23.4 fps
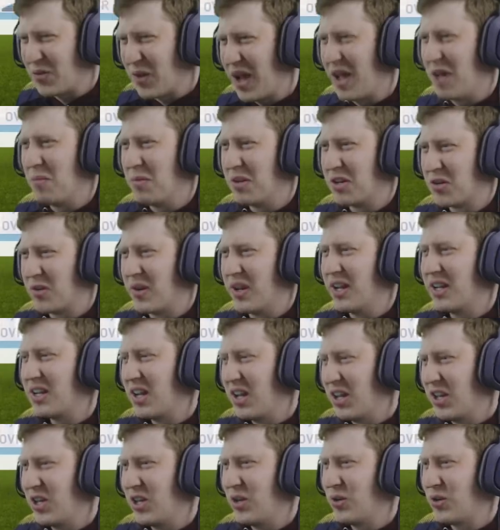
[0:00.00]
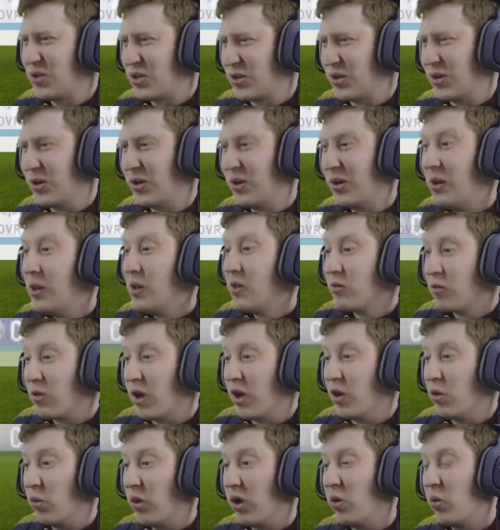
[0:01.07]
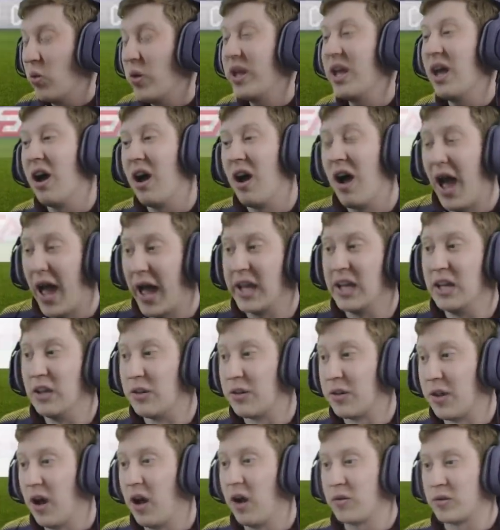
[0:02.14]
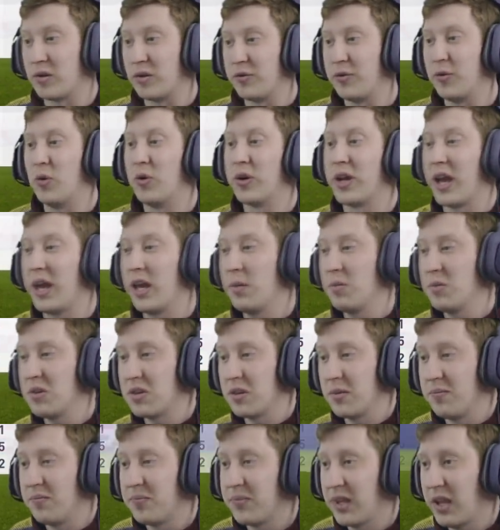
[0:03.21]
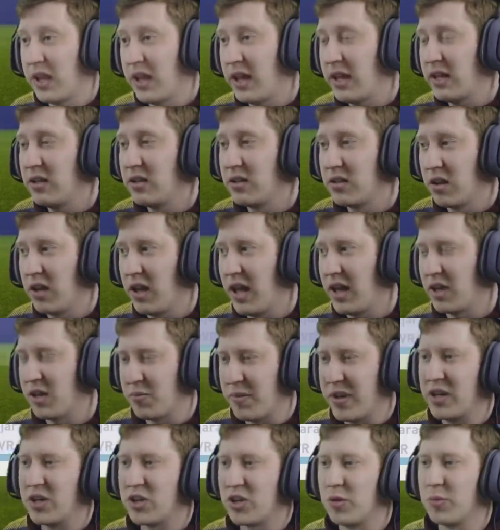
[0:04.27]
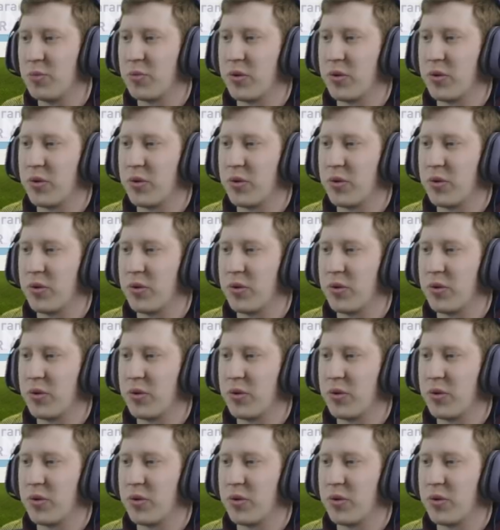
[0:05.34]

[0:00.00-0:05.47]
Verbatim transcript: Real Madrid, are you sure? Right, well, we are eighth after four games. And uh, as mentioned